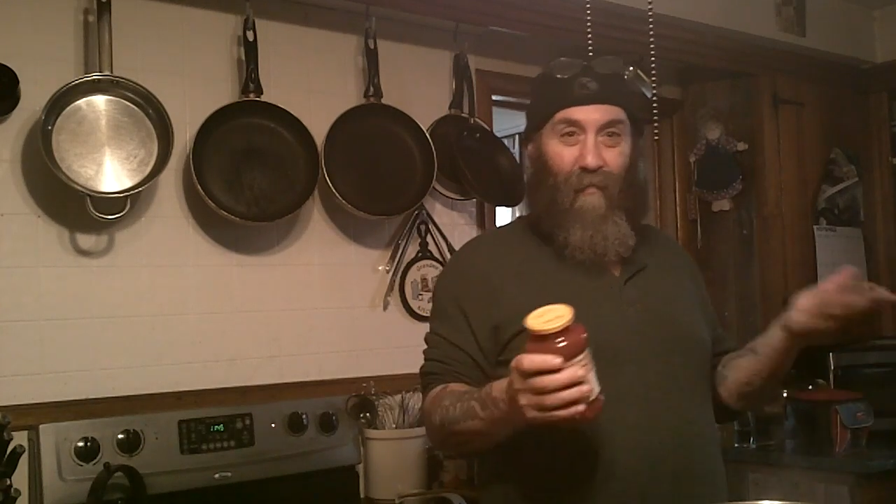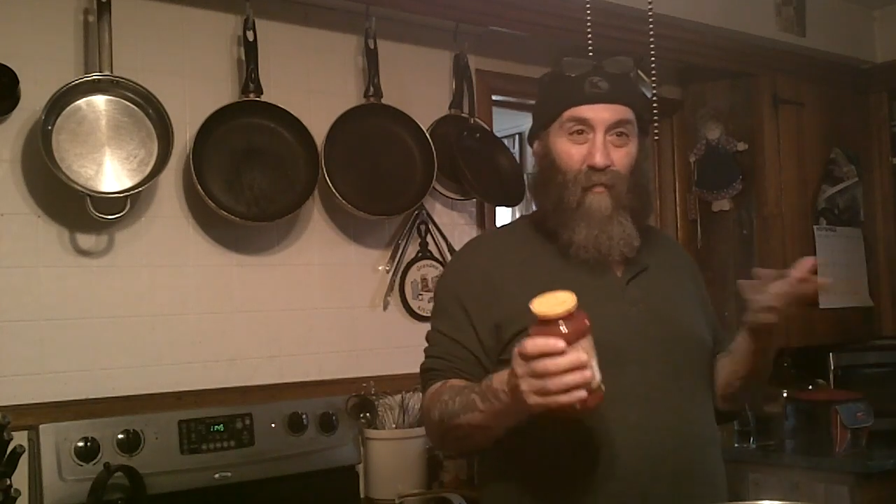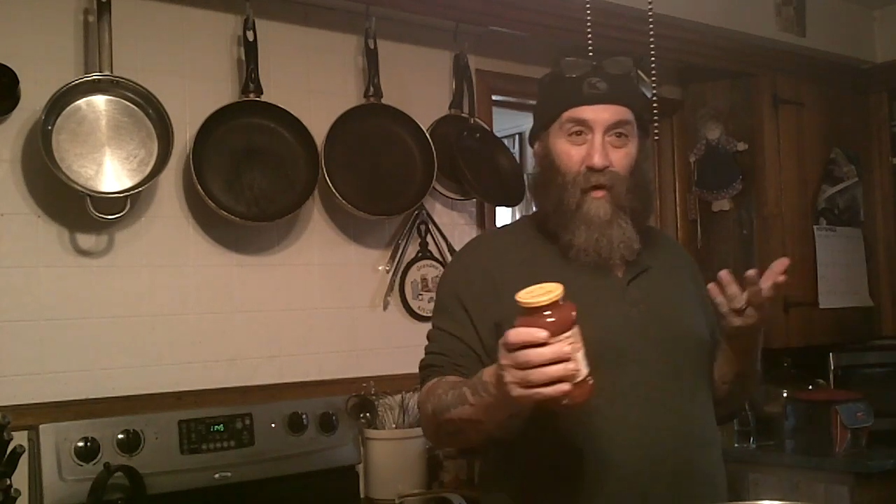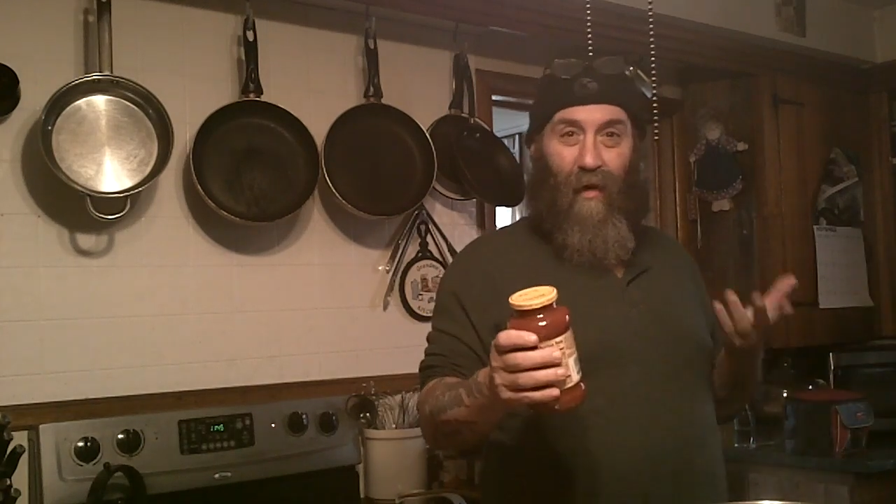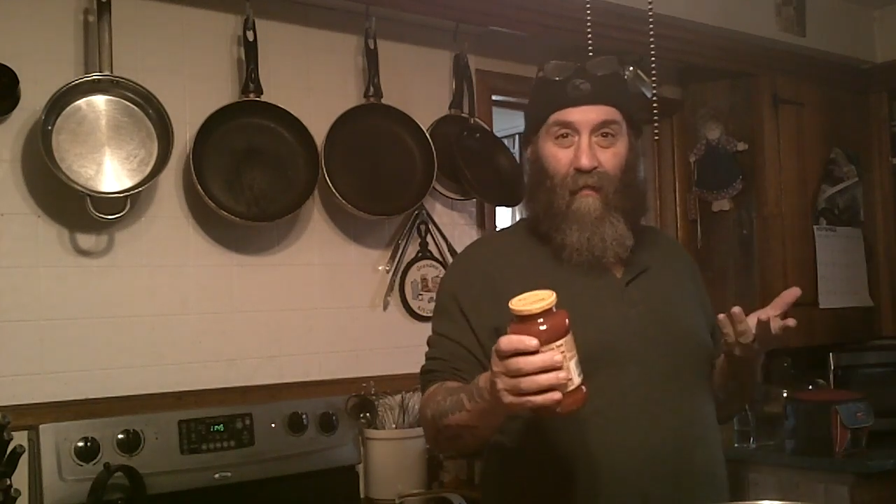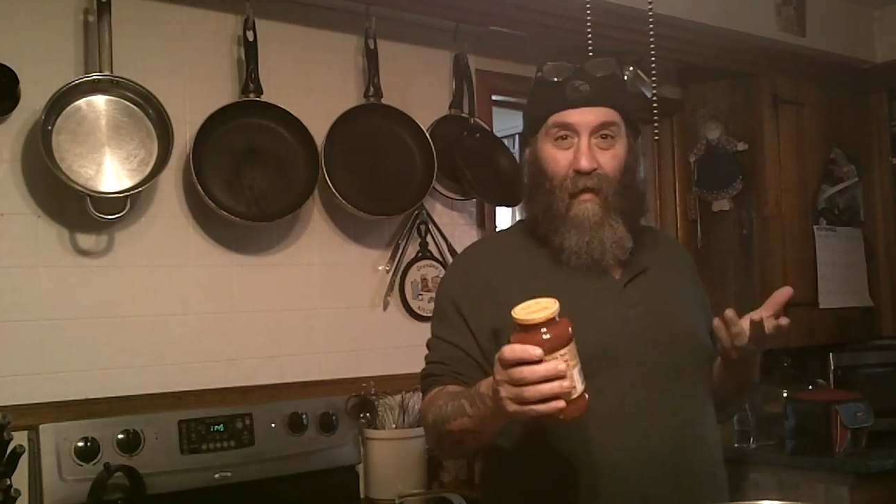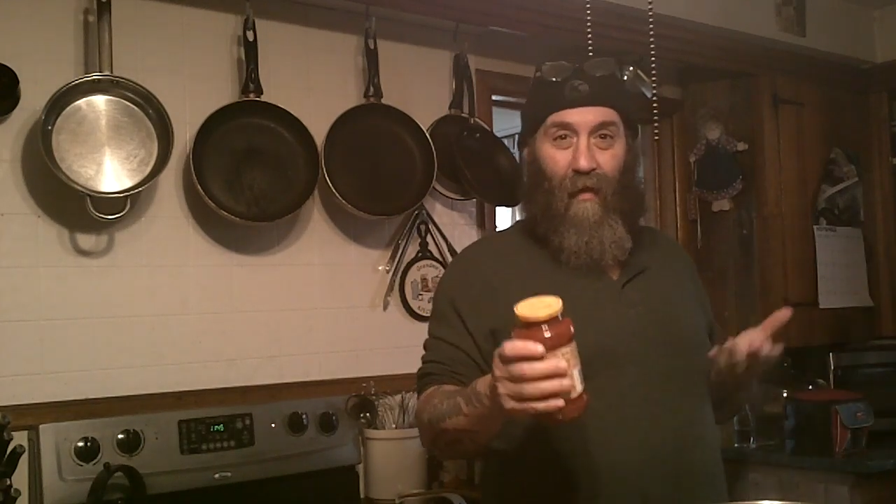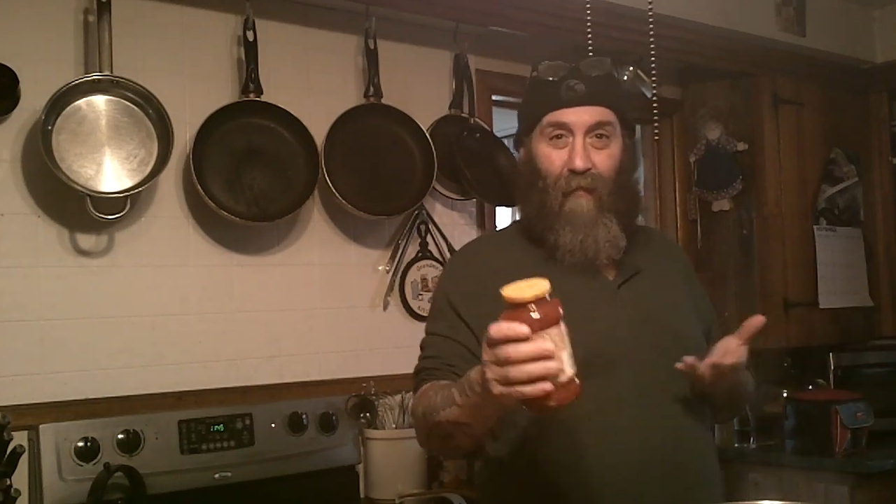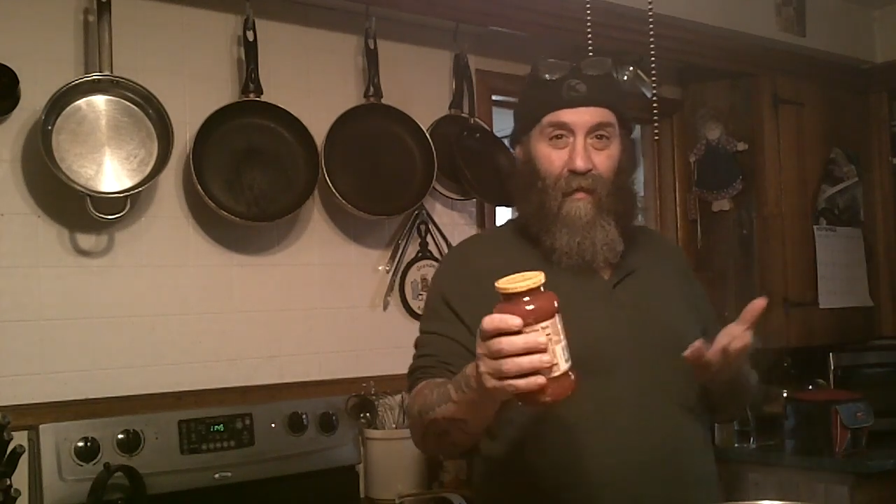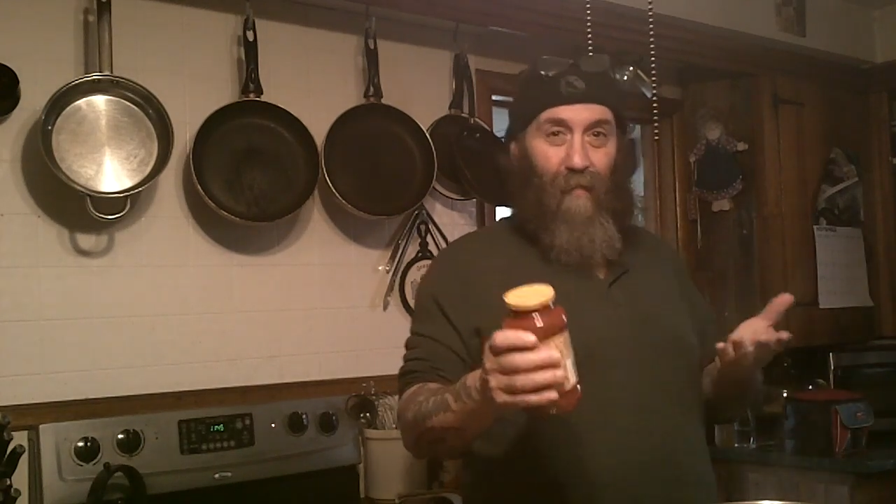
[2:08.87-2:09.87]
and more
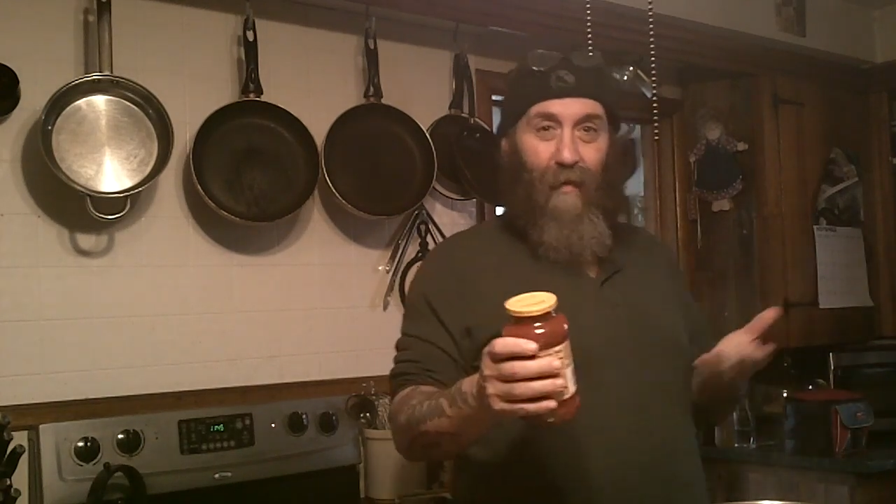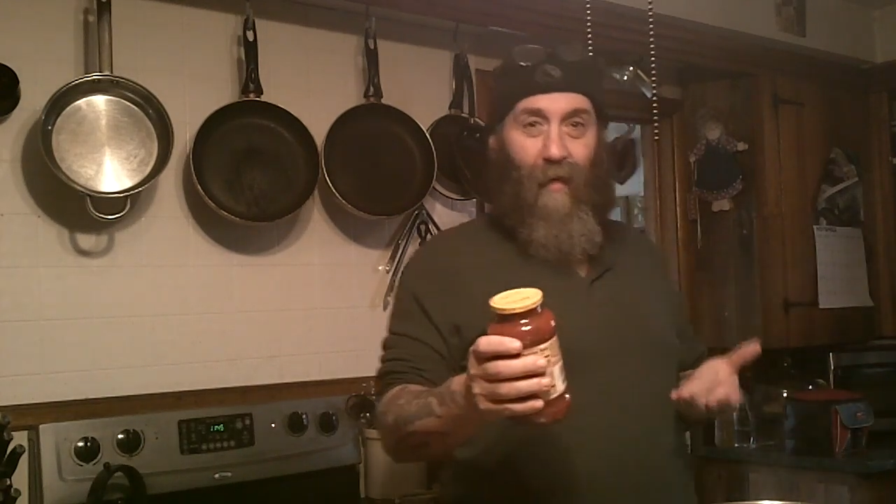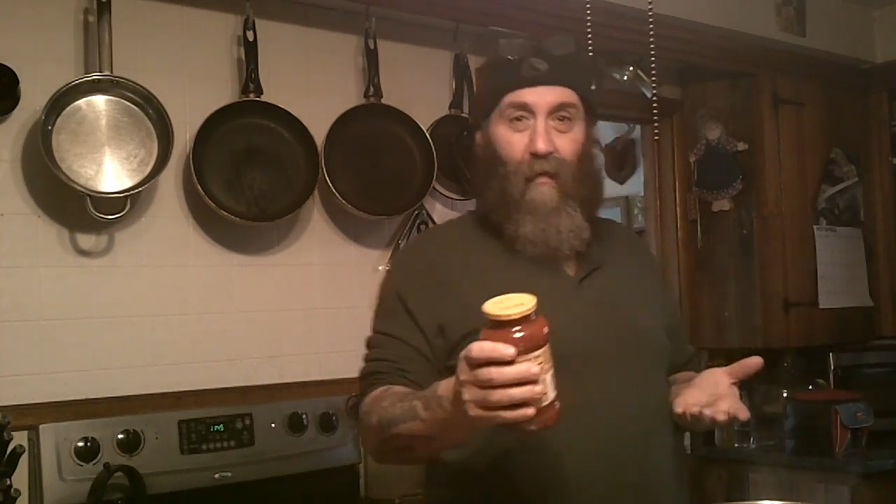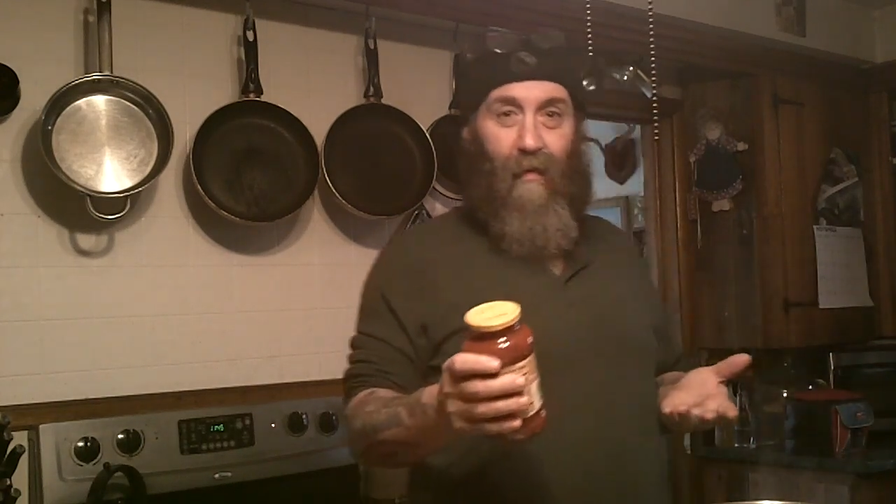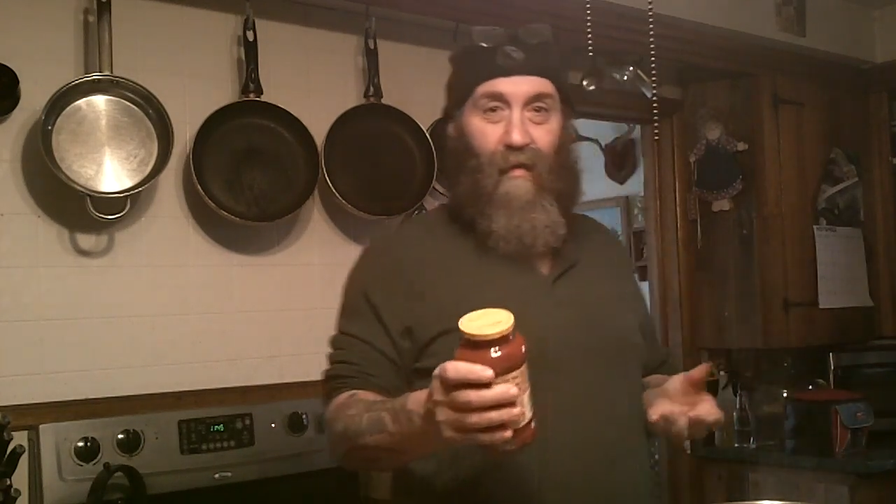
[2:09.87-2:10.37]
convenient for somebody who